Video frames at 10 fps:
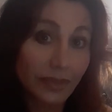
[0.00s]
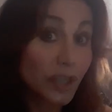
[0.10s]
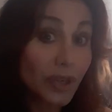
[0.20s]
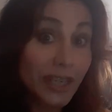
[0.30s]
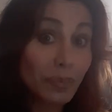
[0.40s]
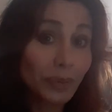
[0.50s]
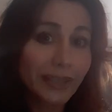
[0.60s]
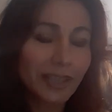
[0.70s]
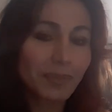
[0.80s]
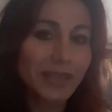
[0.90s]
You're
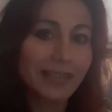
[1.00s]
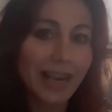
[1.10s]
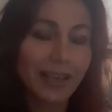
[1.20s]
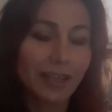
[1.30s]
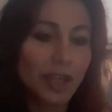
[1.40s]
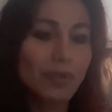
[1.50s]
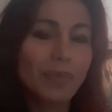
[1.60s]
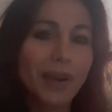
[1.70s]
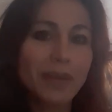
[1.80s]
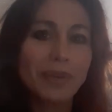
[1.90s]
completely mistaken. You
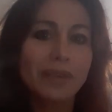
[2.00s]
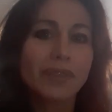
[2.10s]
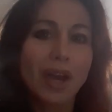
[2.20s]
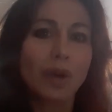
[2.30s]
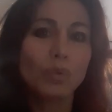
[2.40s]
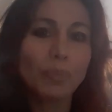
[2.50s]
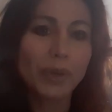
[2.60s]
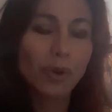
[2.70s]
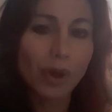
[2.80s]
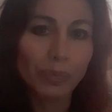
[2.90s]
remind me of
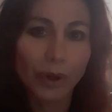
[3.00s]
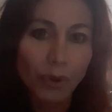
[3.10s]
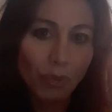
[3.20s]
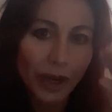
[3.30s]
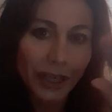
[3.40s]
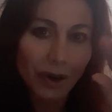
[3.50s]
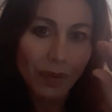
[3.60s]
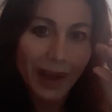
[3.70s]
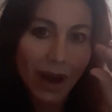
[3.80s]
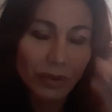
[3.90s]
Whoopi Goldberg running
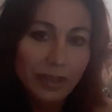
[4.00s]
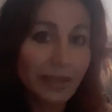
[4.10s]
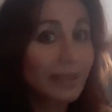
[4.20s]
her mouth.